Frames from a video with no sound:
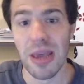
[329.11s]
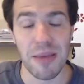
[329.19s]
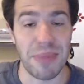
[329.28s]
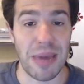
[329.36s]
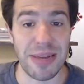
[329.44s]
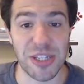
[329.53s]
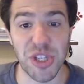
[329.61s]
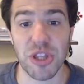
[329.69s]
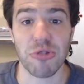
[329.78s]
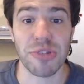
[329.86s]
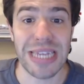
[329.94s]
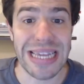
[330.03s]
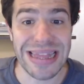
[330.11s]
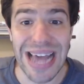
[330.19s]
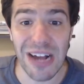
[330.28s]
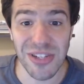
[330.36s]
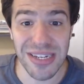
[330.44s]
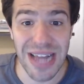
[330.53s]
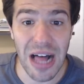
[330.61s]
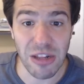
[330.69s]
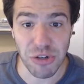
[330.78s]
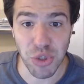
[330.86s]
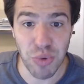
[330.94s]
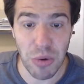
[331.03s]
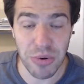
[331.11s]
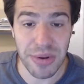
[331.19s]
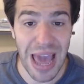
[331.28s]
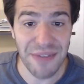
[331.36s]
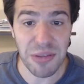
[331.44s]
Maybe it's $13,000 what we would have